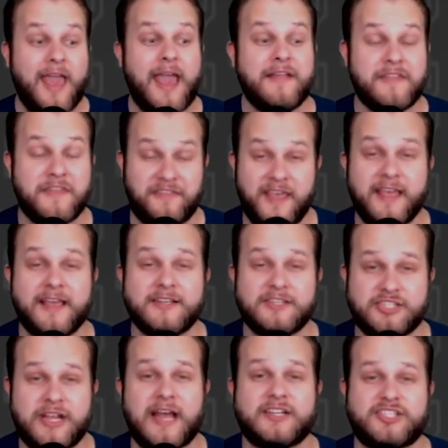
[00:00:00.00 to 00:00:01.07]
And the thing is,
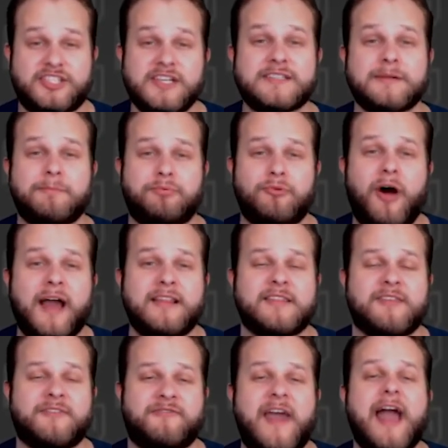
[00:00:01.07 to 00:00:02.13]
chat, she's implying
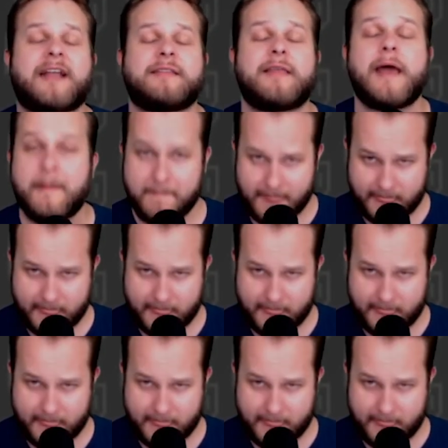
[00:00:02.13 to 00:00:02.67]
that the fact that